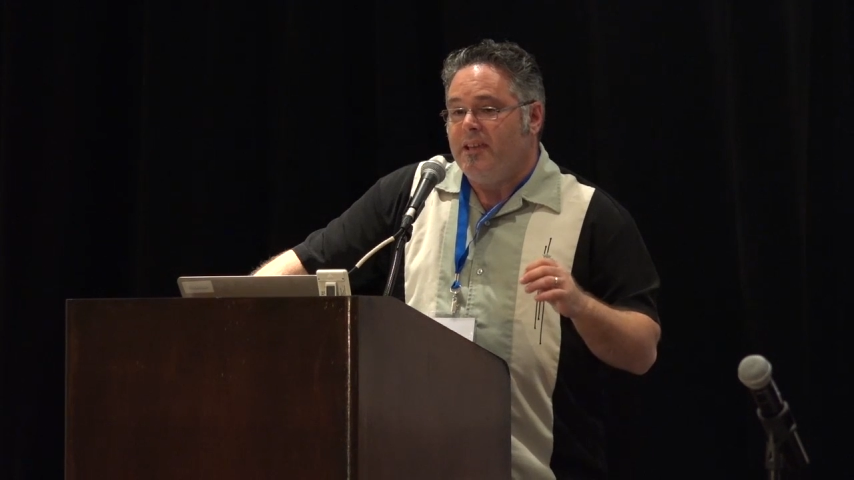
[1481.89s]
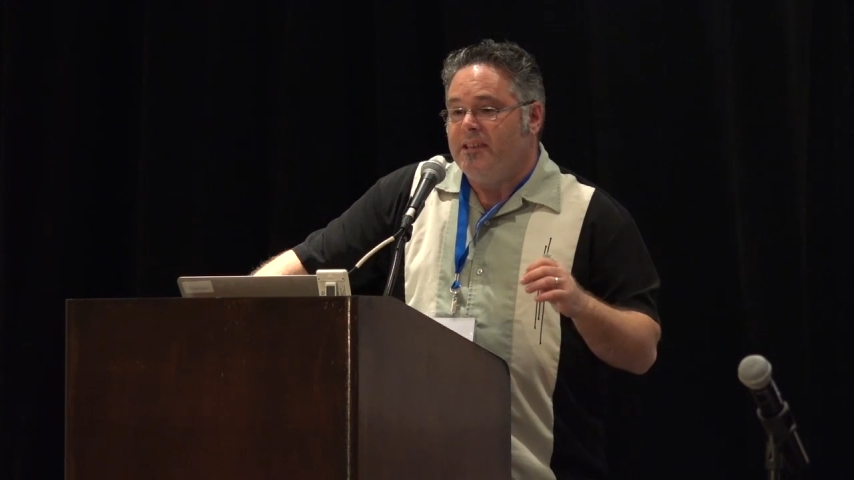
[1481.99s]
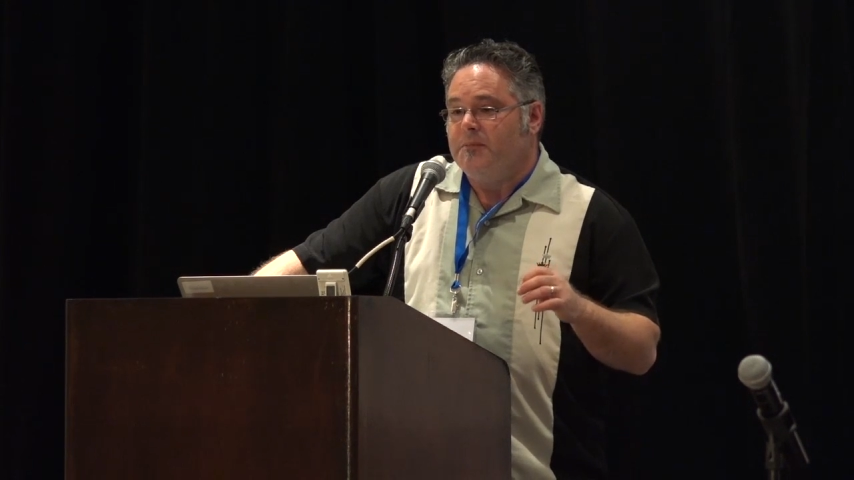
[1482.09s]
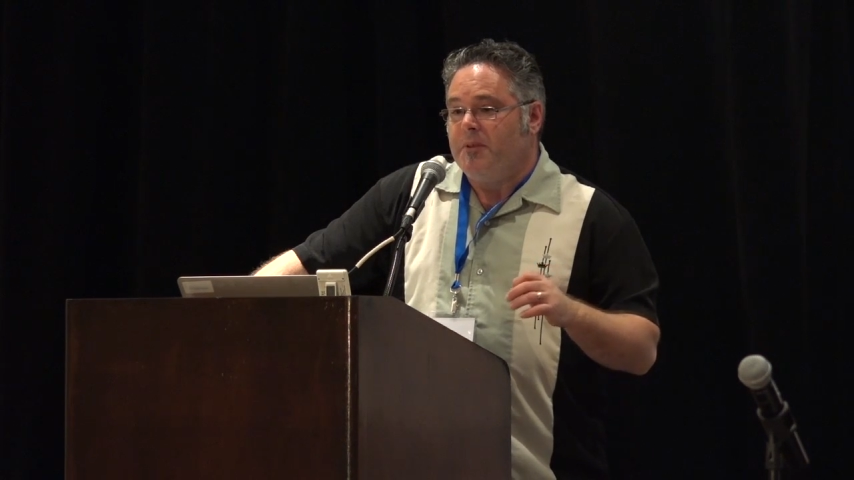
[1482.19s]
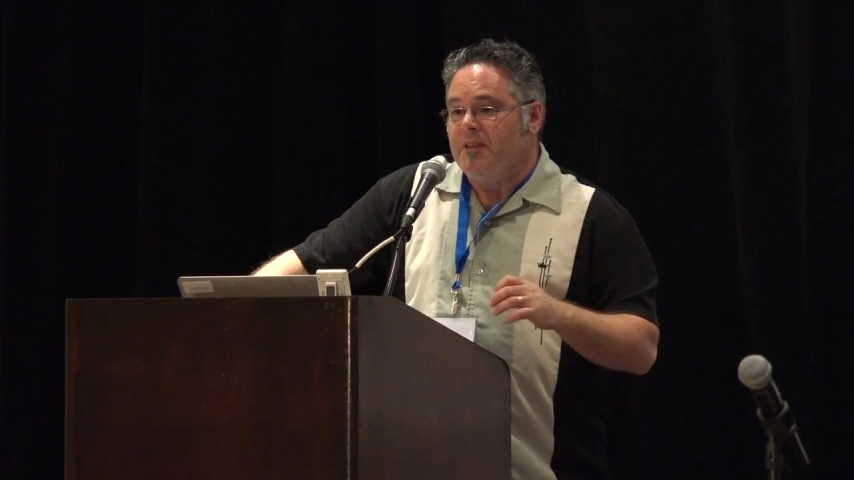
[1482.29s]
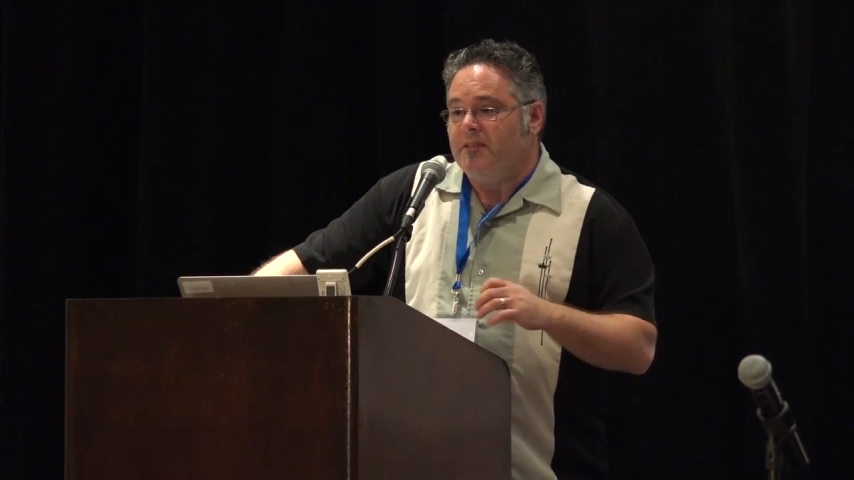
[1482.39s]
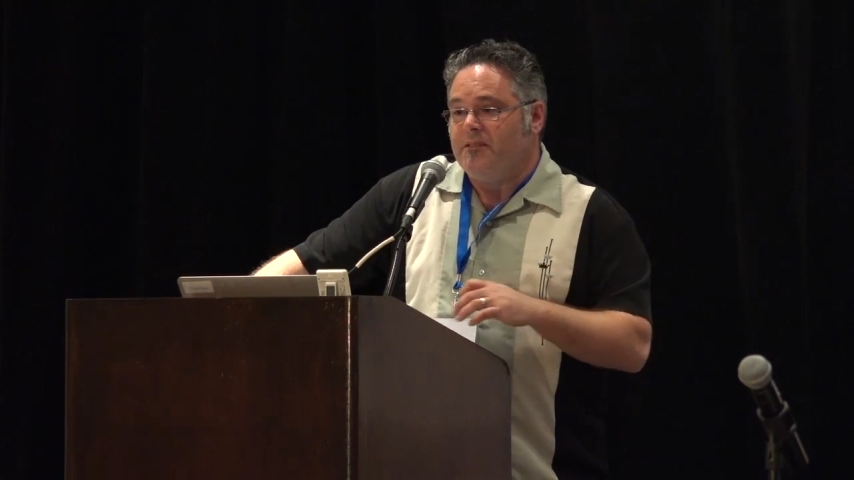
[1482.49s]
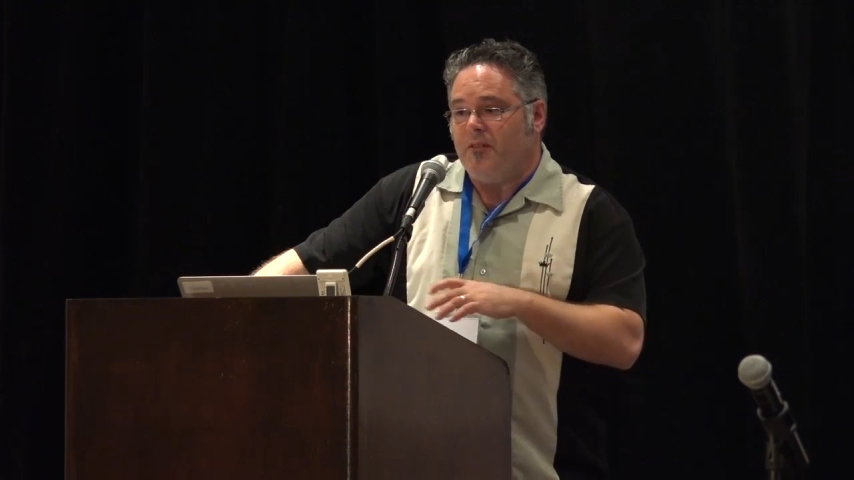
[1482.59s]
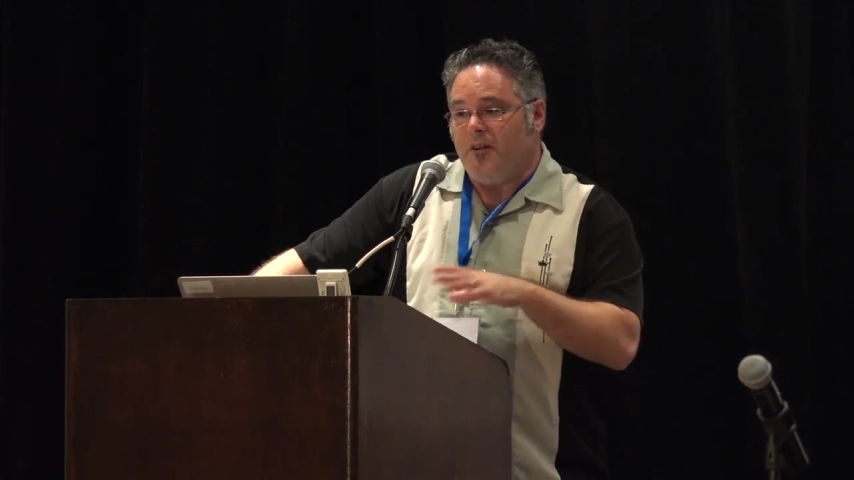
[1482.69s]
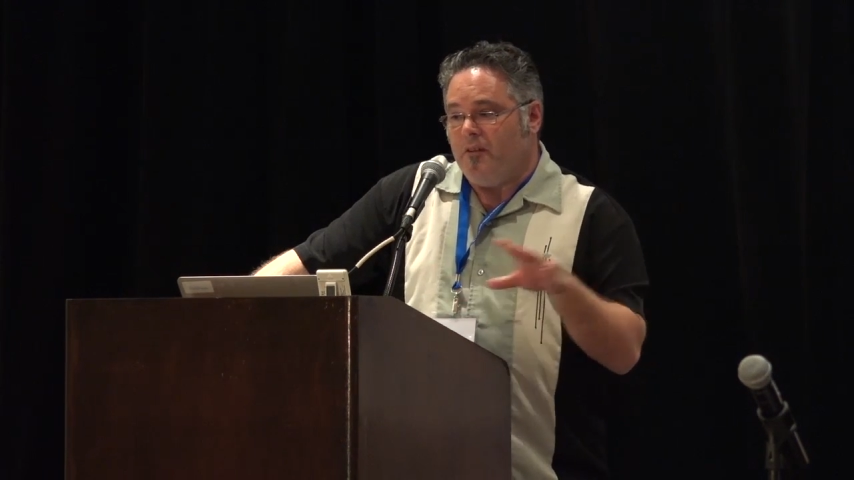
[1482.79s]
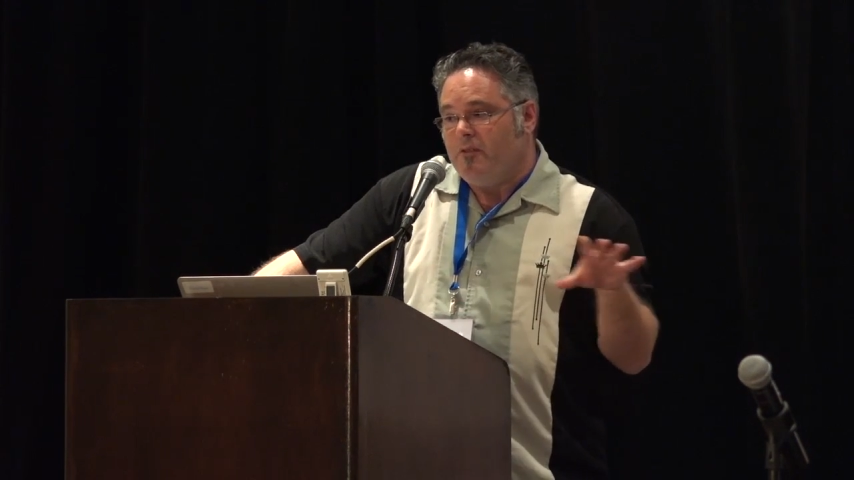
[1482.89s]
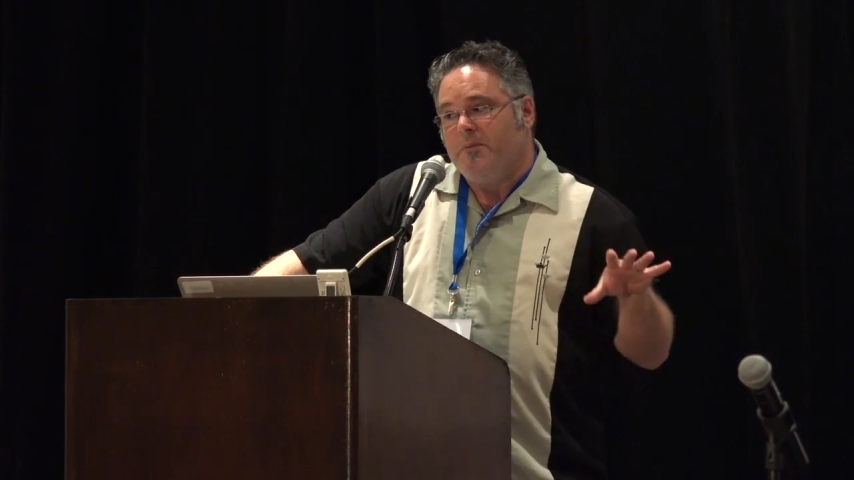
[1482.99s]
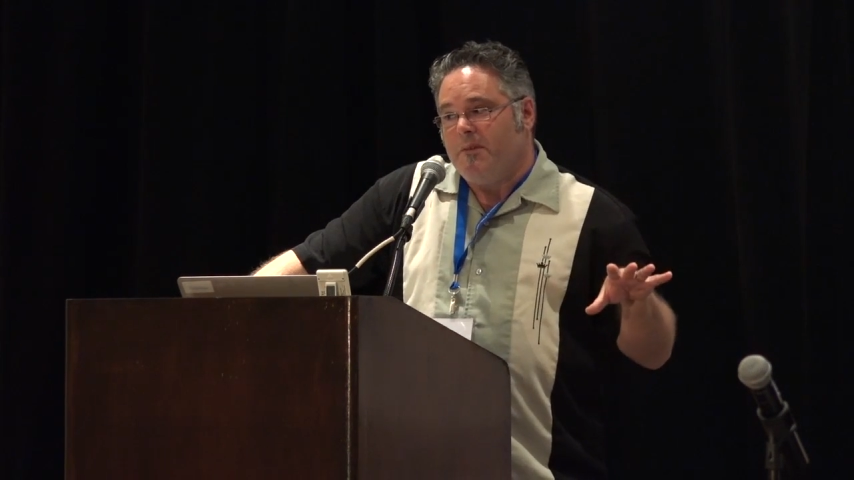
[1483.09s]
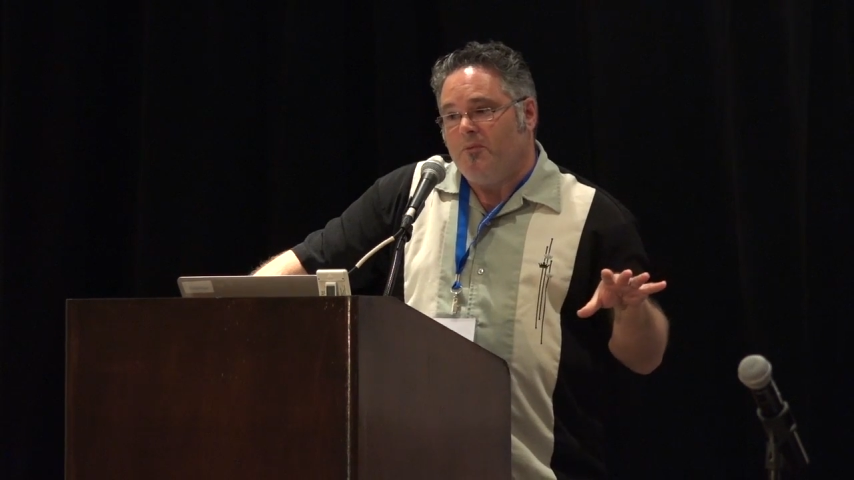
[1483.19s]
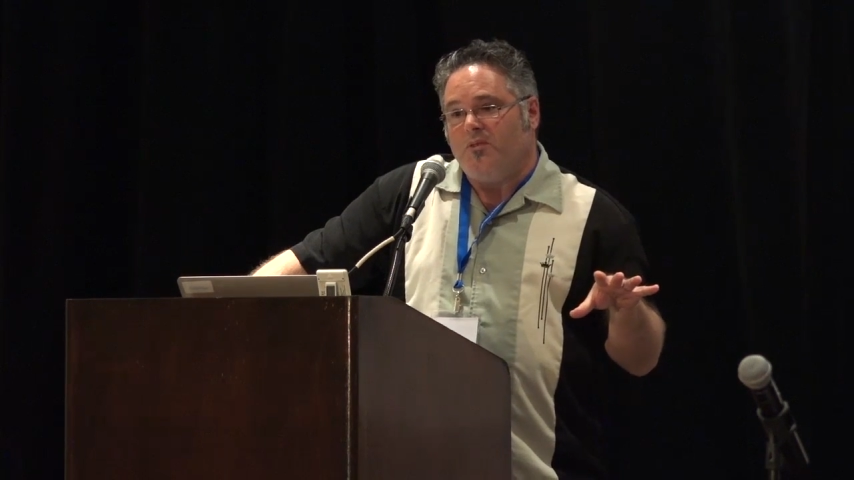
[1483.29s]
is because there are other
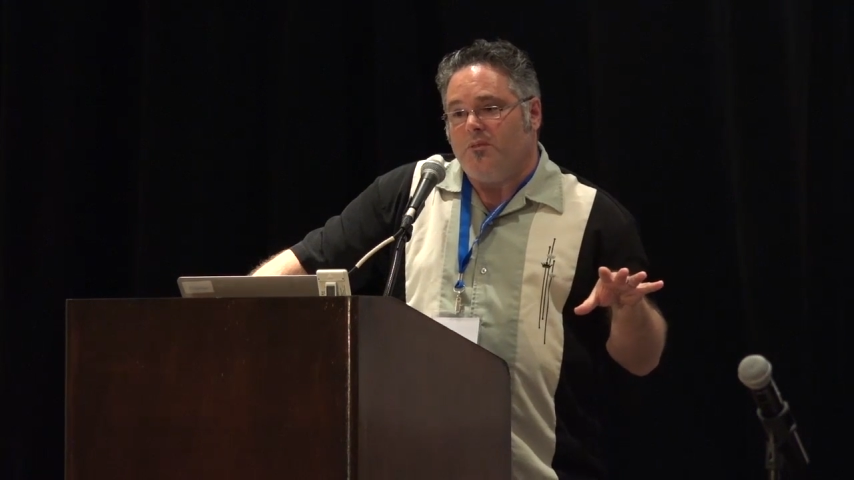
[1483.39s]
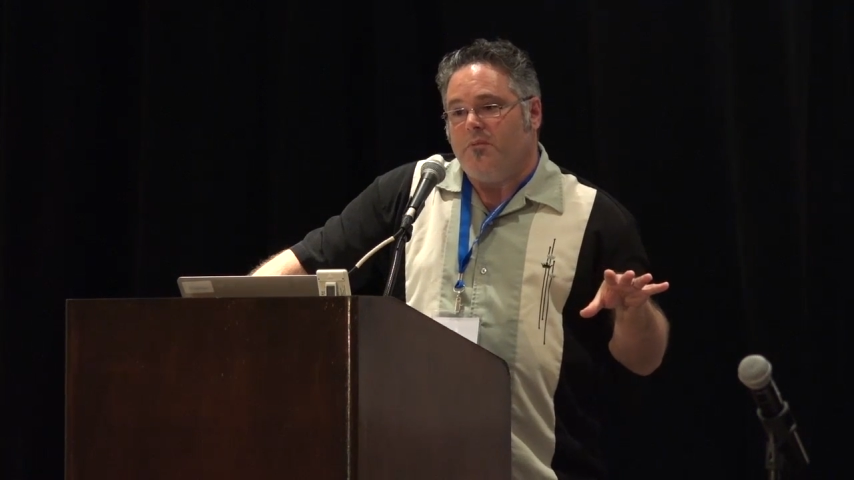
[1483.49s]
people who